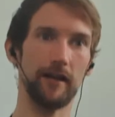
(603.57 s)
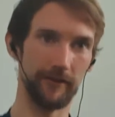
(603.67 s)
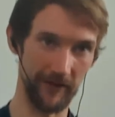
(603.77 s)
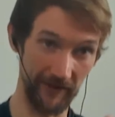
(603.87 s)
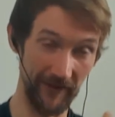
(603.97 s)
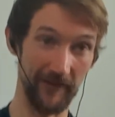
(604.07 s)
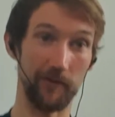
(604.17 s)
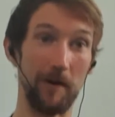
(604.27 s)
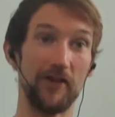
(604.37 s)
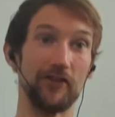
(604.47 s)
this is a
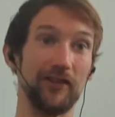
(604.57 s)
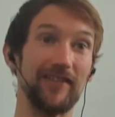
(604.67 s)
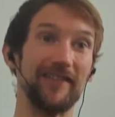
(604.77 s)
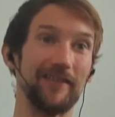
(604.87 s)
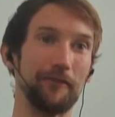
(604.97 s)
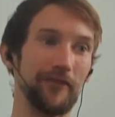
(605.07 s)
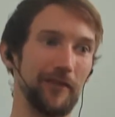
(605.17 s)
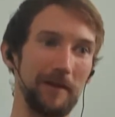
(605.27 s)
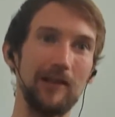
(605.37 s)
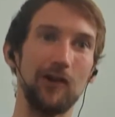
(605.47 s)
special, this is something
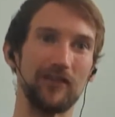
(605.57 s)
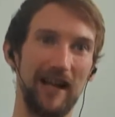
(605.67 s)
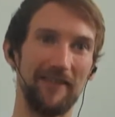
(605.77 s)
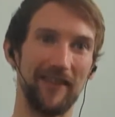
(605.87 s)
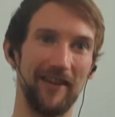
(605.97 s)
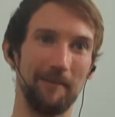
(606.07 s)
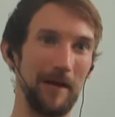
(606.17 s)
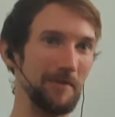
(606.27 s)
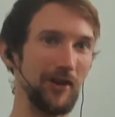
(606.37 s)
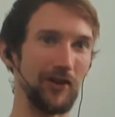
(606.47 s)
to be looked after.
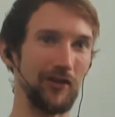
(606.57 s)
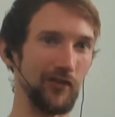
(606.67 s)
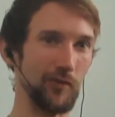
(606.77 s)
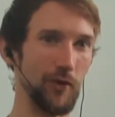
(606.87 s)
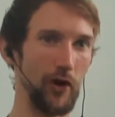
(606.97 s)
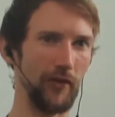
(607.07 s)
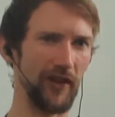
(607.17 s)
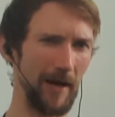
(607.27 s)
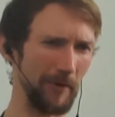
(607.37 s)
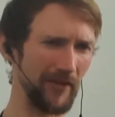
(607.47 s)
Maybe not consumed all the
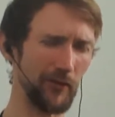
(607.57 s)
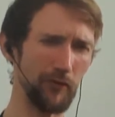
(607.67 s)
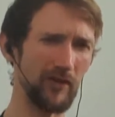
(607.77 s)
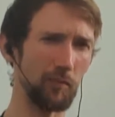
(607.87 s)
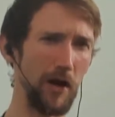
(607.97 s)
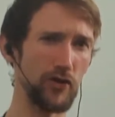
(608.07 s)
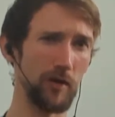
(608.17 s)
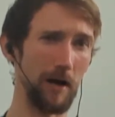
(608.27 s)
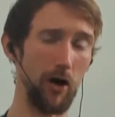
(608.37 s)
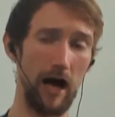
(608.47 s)
time, but there's something special
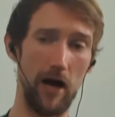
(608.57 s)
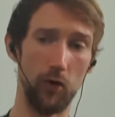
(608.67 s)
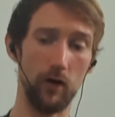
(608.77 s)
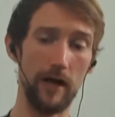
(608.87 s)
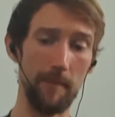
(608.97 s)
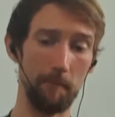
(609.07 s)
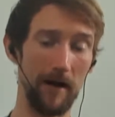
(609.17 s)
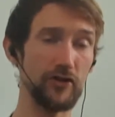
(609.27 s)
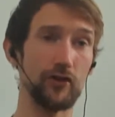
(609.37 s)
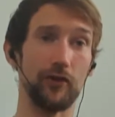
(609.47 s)
about how
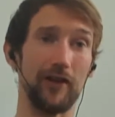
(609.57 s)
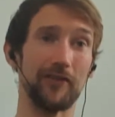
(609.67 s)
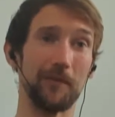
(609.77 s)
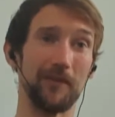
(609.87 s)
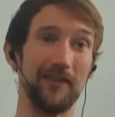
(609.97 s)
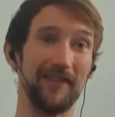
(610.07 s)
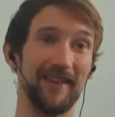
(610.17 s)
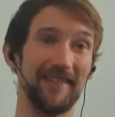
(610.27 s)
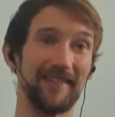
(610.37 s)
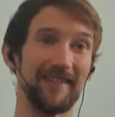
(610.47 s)
magical that substance is.